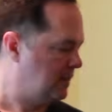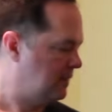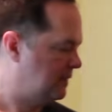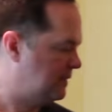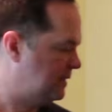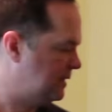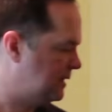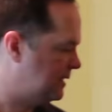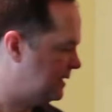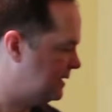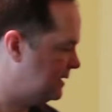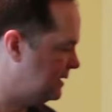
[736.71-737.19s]

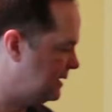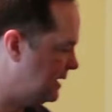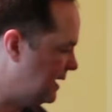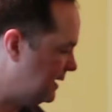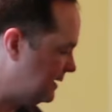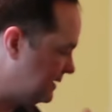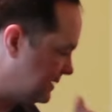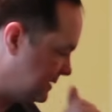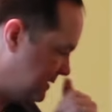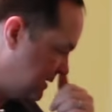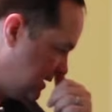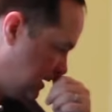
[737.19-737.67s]
The
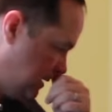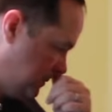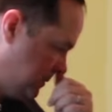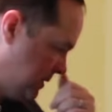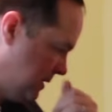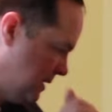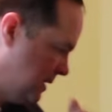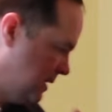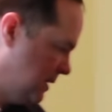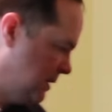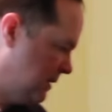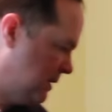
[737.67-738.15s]
next
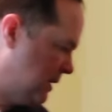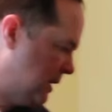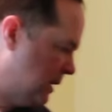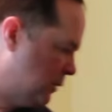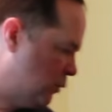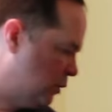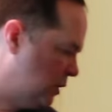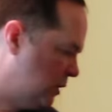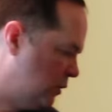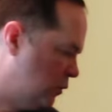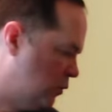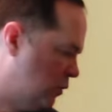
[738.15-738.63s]
step that
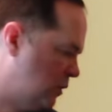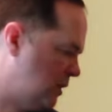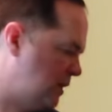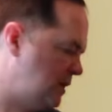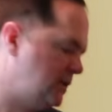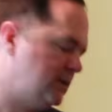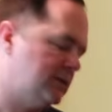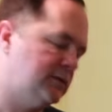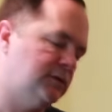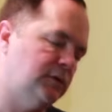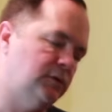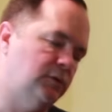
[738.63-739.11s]
we
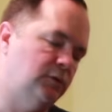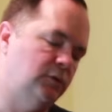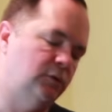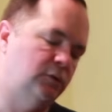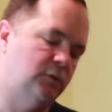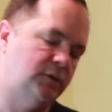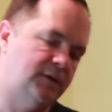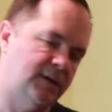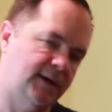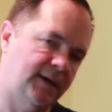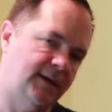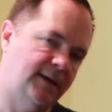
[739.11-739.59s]
want
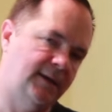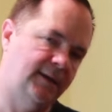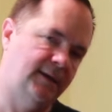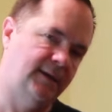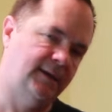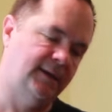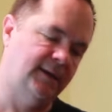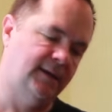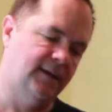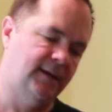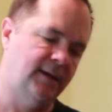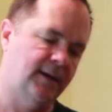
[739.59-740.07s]
to
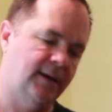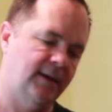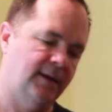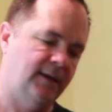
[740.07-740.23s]
take